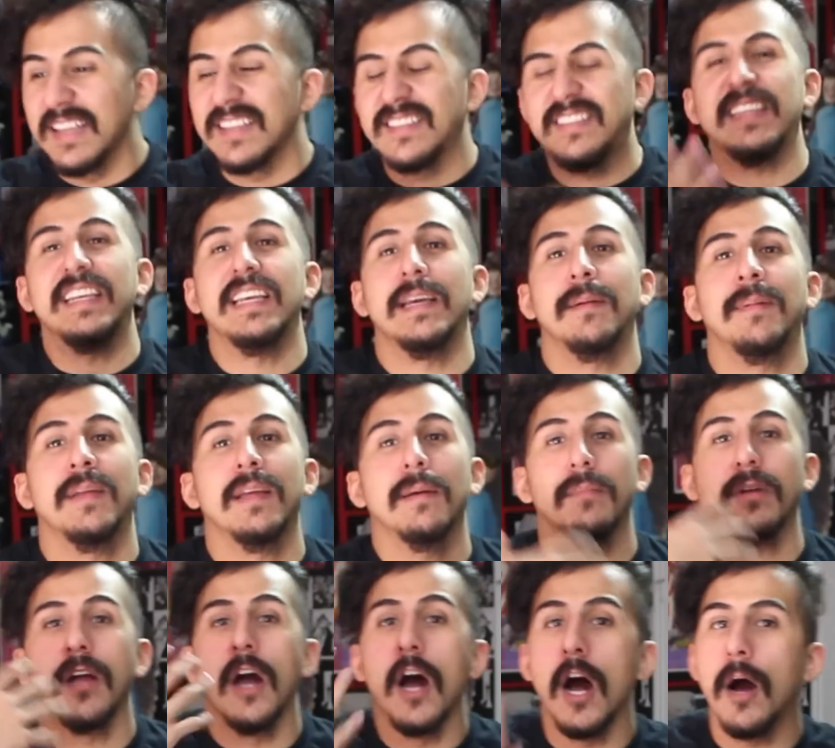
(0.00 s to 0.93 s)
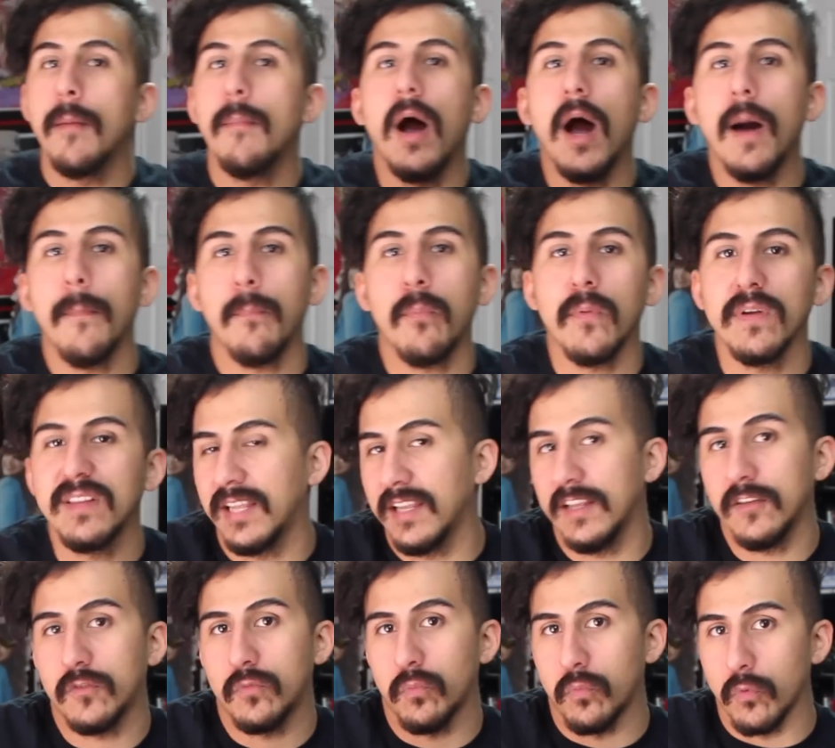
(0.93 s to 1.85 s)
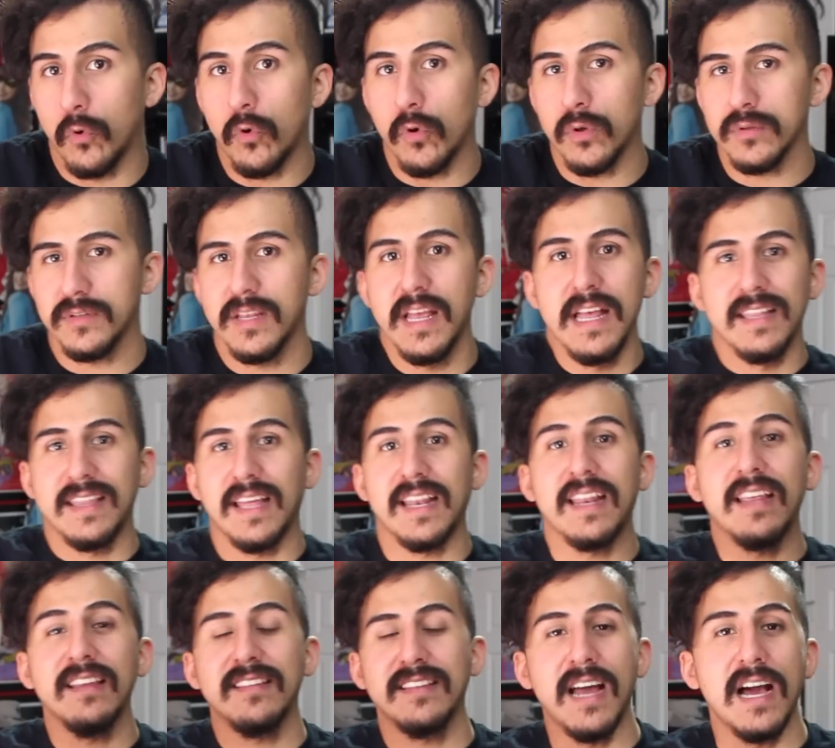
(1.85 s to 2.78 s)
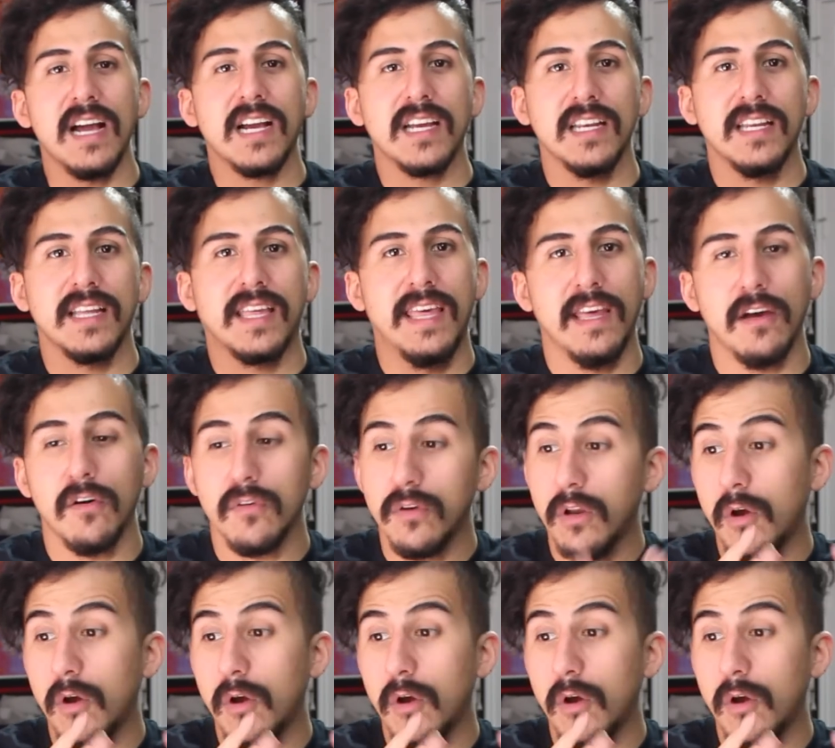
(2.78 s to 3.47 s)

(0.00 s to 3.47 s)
seeing him come up with his rules that he's not gonna kill,